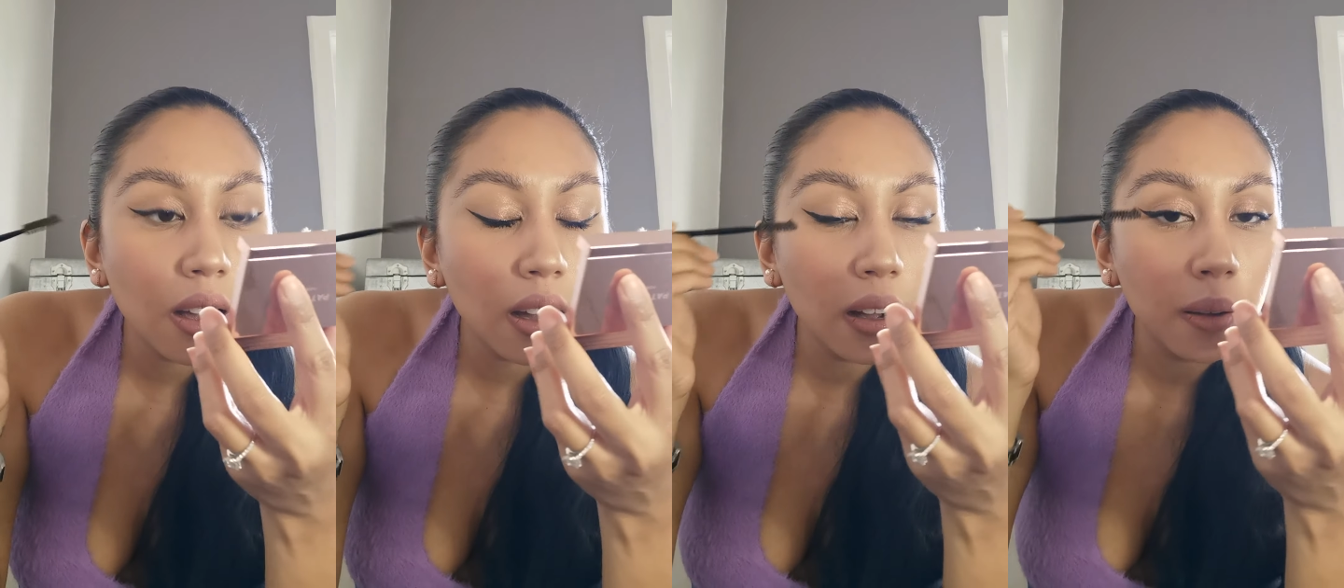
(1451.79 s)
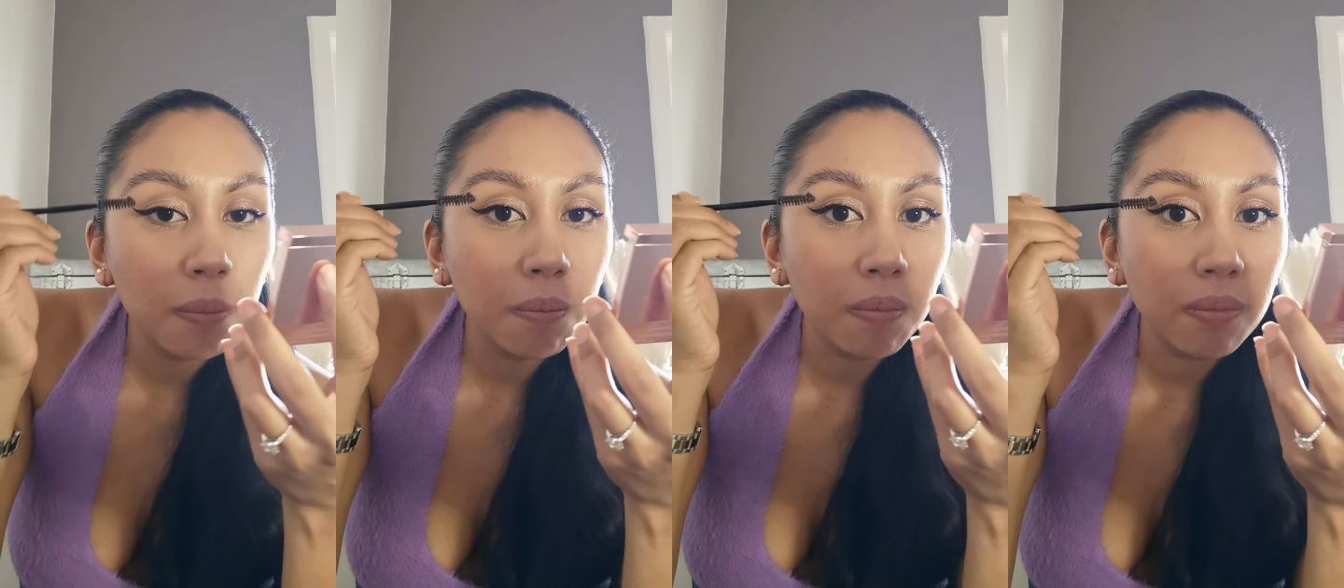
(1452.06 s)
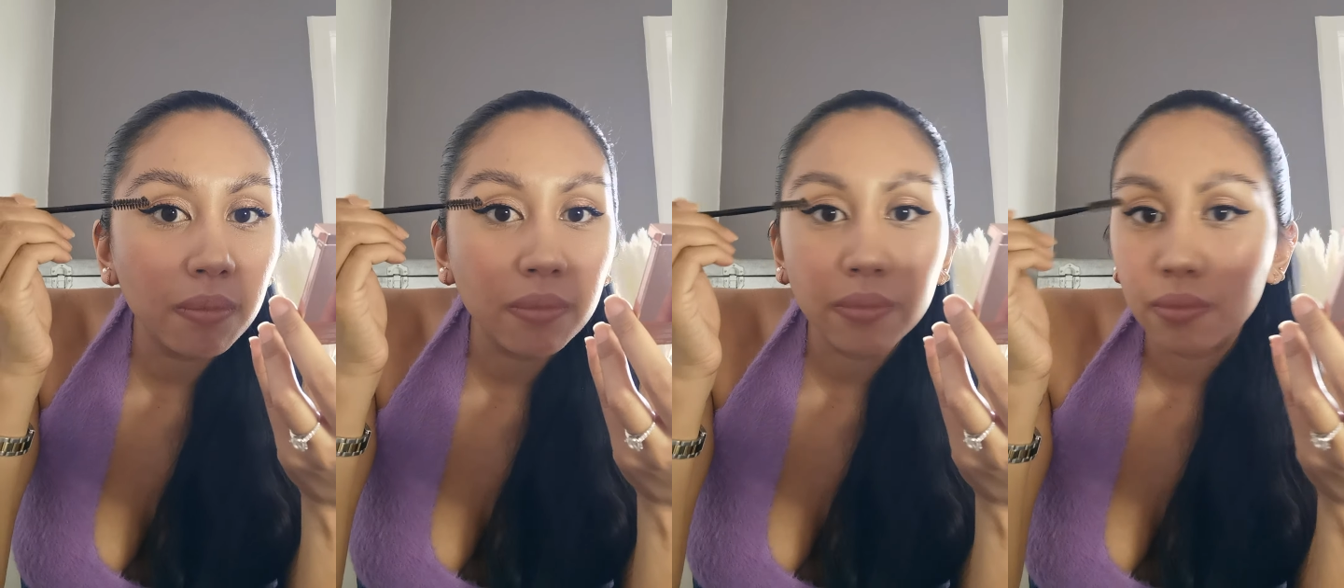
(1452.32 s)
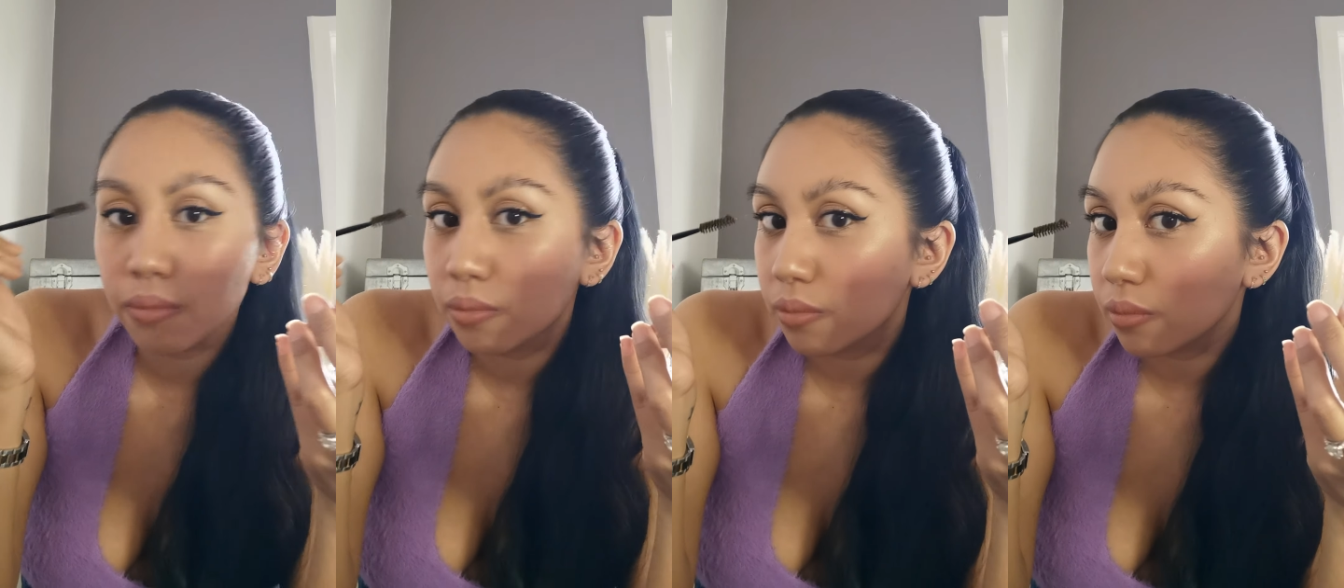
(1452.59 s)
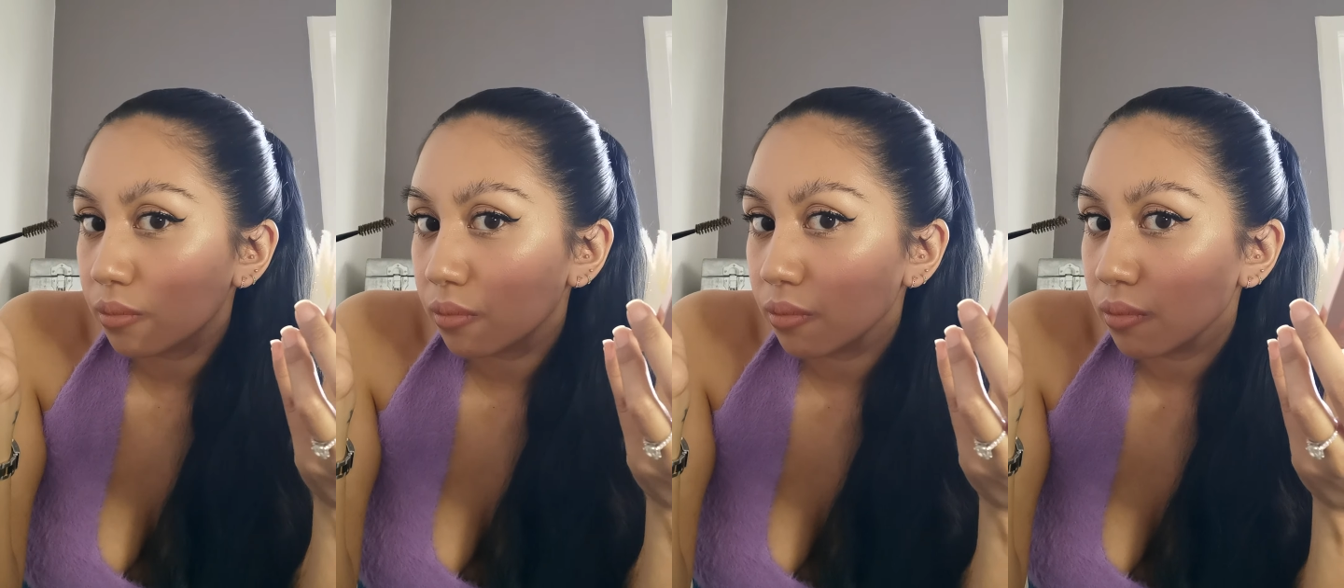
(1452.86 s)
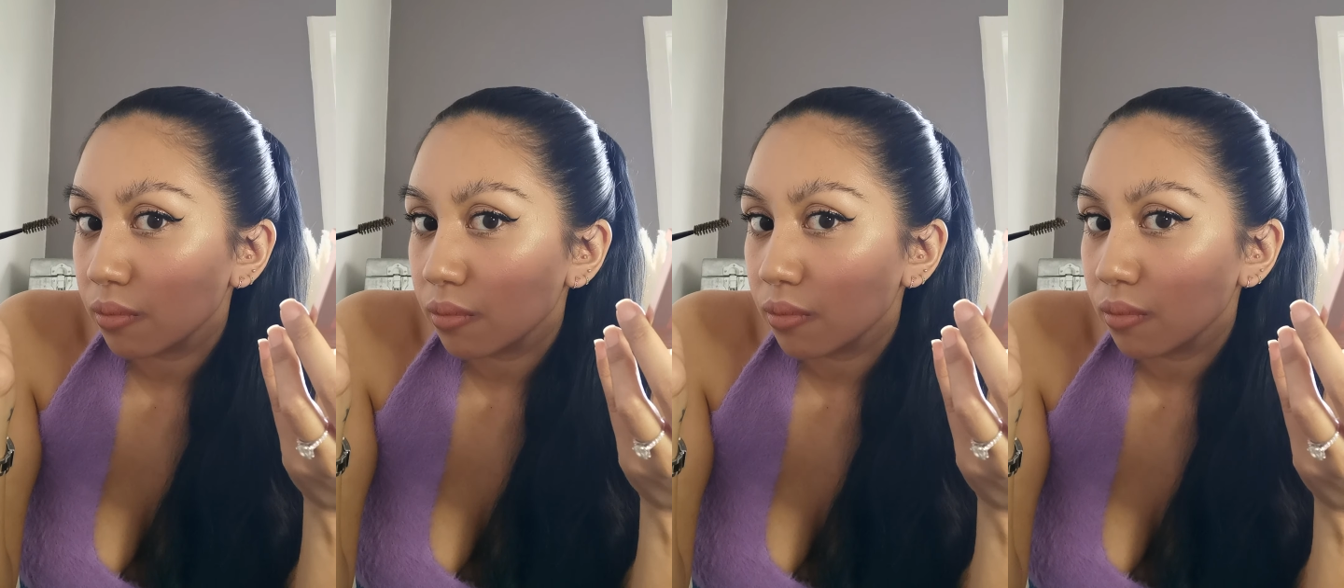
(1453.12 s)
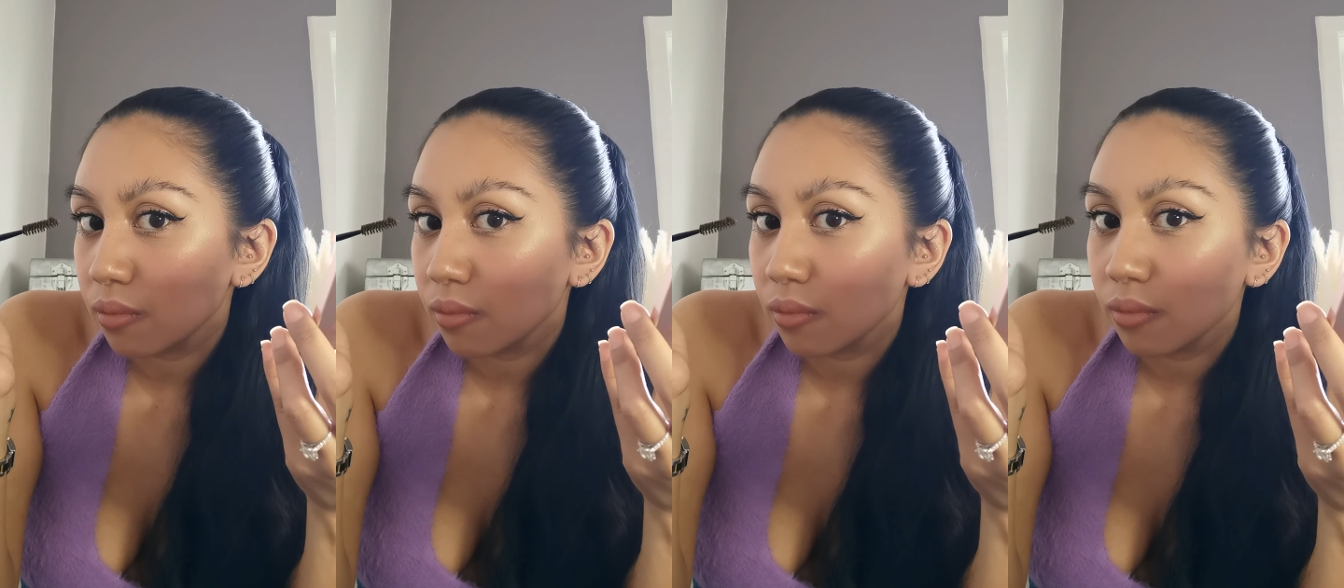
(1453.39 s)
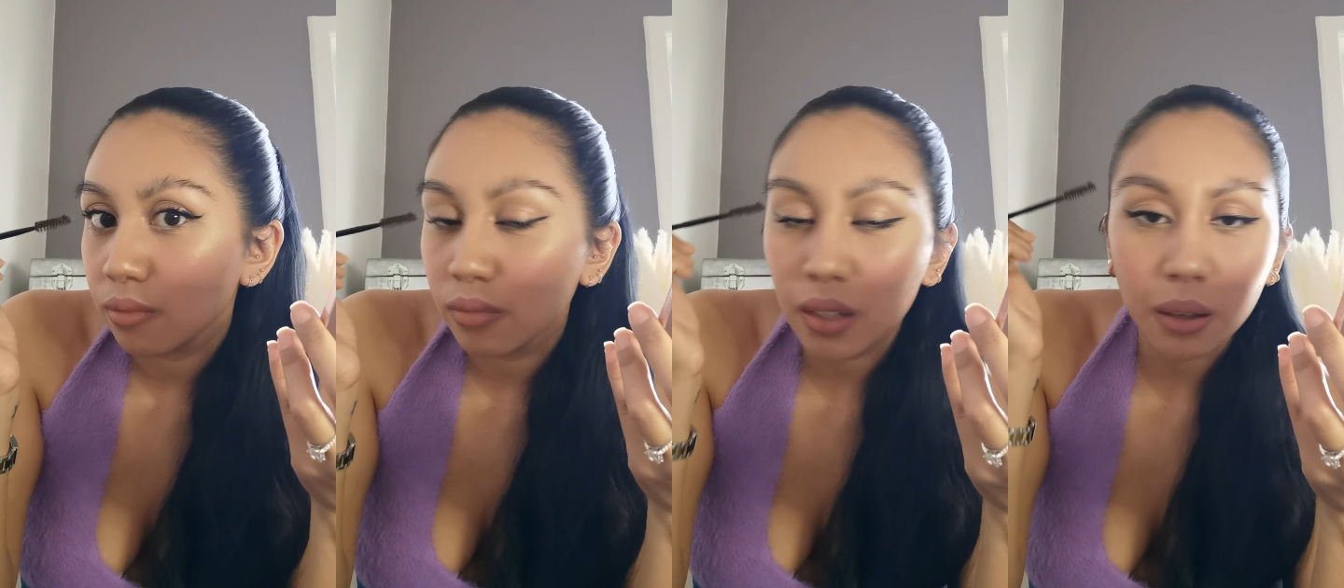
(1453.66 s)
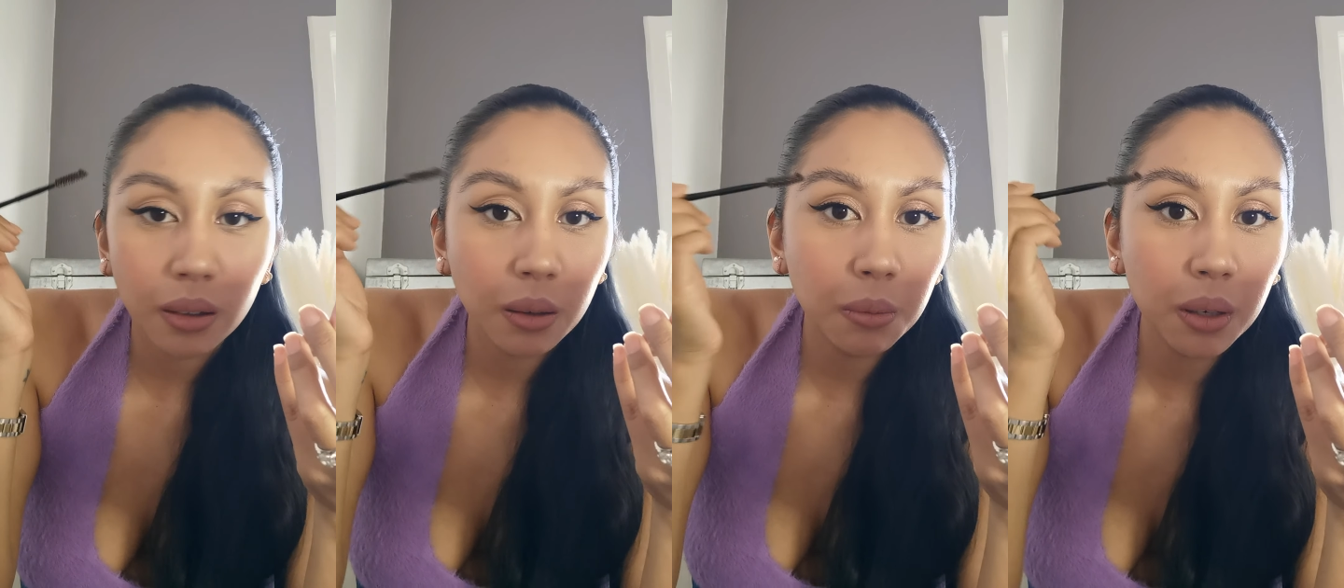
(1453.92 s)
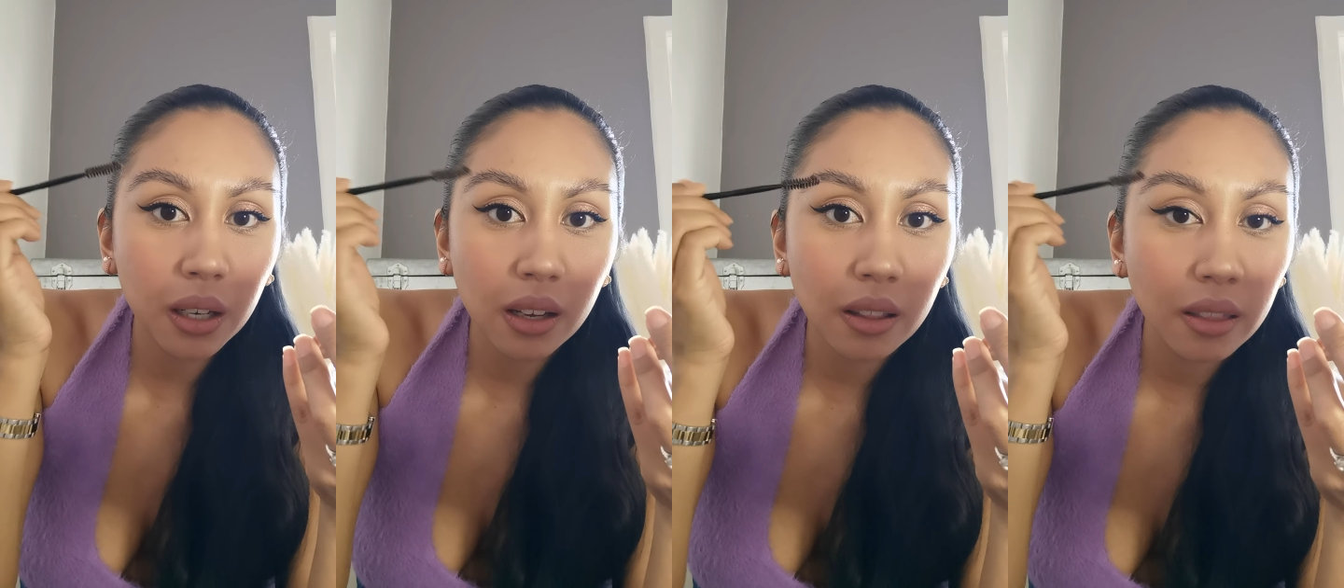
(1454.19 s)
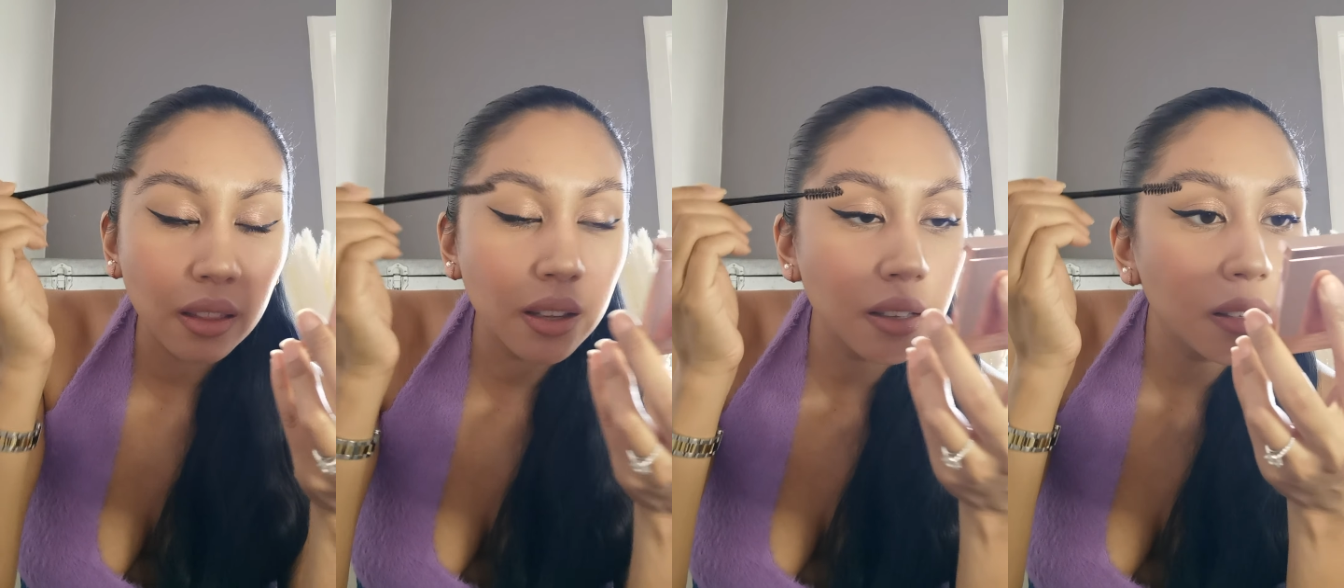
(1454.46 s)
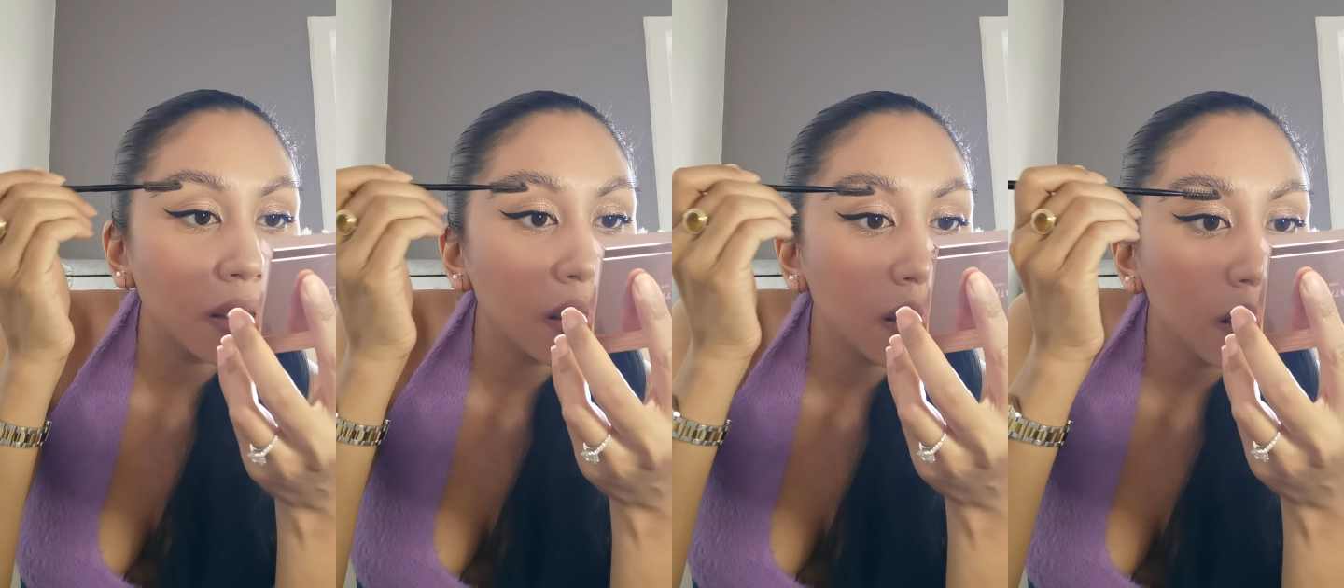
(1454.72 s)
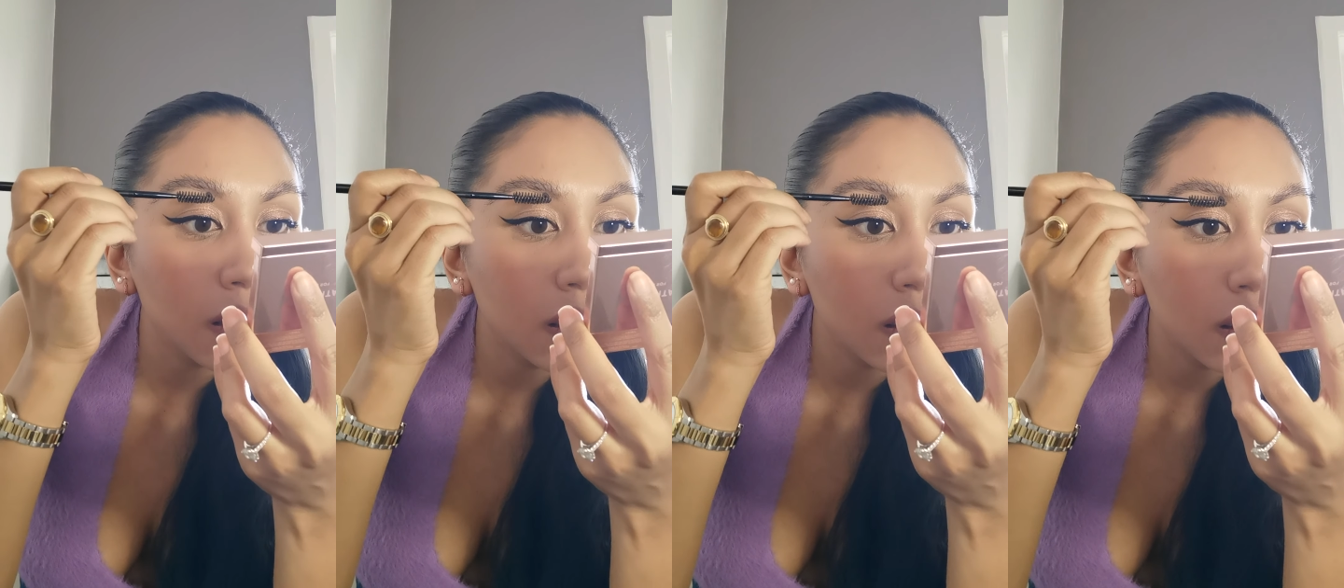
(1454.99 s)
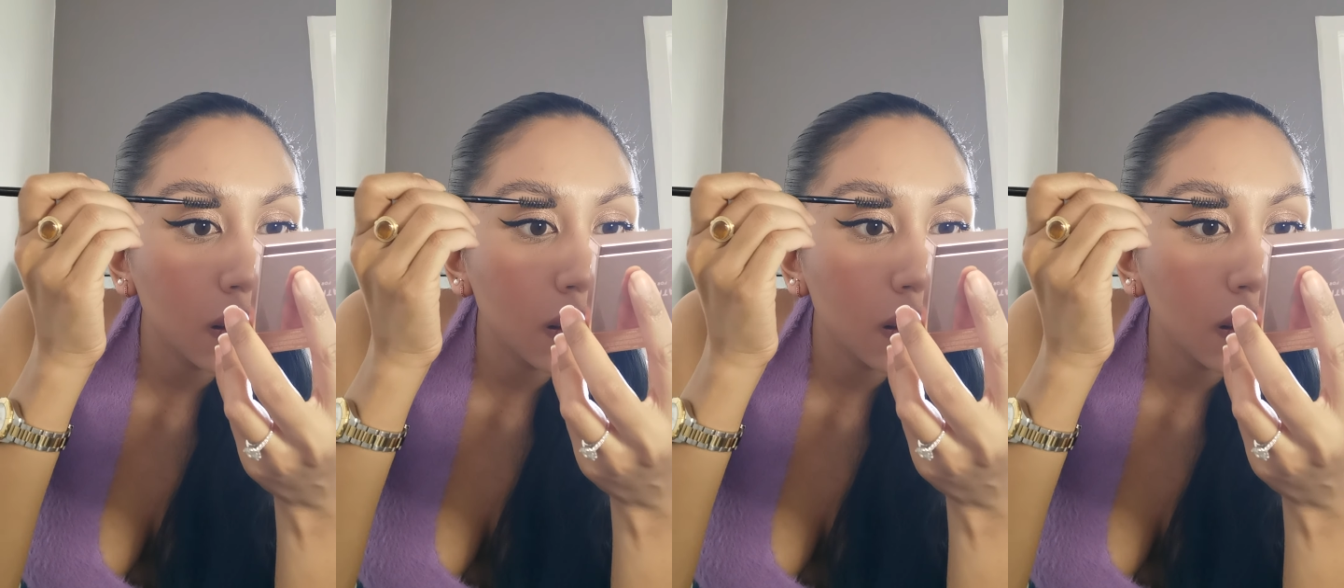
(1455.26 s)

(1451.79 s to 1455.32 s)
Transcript: I'm going to put it in this